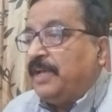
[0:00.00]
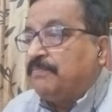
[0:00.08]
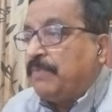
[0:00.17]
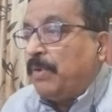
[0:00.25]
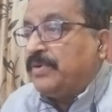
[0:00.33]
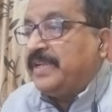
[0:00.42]

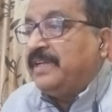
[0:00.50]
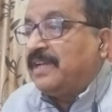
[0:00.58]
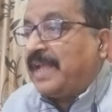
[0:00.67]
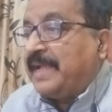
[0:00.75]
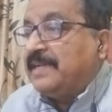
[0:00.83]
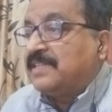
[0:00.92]
14
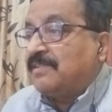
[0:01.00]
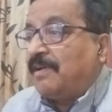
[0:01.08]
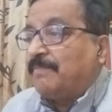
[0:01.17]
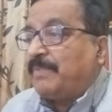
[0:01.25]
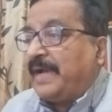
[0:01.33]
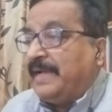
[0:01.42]
lines
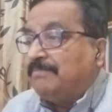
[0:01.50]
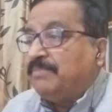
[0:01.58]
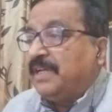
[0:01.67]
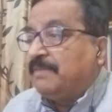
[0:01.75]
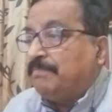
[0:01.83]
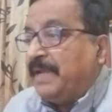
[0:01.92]
of
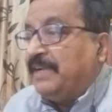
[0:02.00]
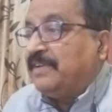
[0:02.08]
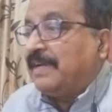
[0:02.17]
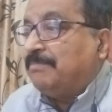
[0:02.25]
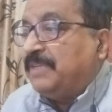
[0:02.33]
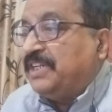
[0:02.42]
iambic
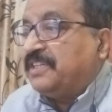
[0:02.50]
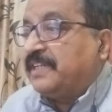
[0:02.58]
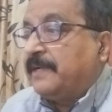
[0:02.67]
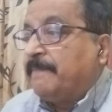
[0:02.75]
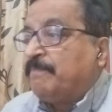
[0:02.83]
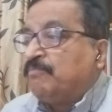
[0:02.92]

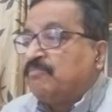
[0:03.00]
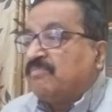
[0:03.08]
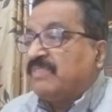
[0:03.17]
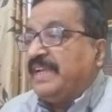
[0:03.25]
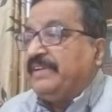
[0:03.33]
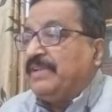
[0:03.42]
pentameter.
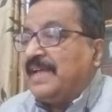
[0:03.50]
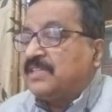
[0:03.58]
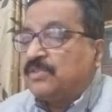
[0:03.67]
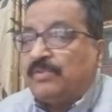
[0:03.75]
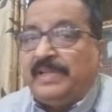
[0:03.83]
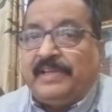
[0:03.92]
It
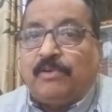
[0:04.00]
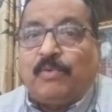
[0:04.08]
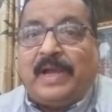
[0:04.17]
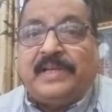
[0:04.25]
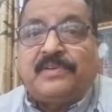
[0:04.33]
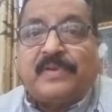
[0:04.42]
has three
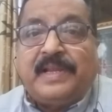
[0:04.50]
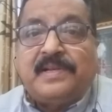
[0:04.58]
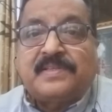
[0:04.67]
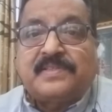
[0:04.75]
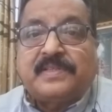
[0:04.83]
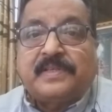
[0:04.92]

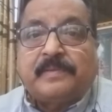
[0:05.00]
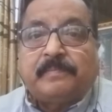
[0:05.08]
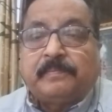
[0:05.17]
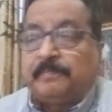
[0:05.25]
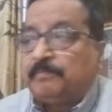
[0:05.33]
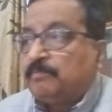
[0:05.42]
quatrains.
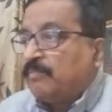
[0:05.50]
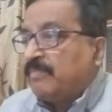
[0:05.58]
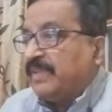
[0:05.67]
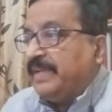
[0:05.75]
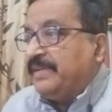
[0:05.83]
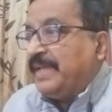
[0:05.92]

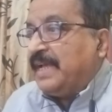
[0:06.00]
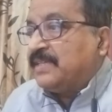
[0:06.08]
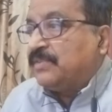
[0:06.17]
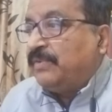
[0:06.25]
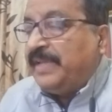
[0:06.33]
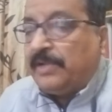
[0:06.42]
It
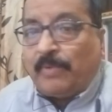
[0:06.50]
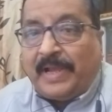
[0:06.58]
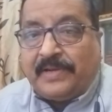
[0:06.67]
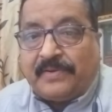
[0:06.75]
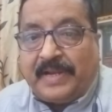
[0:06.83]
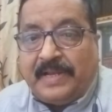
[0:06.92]
has three
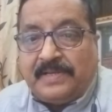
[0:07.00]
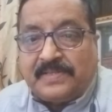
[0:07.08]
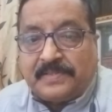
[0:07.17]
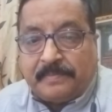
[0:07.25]
quatrains,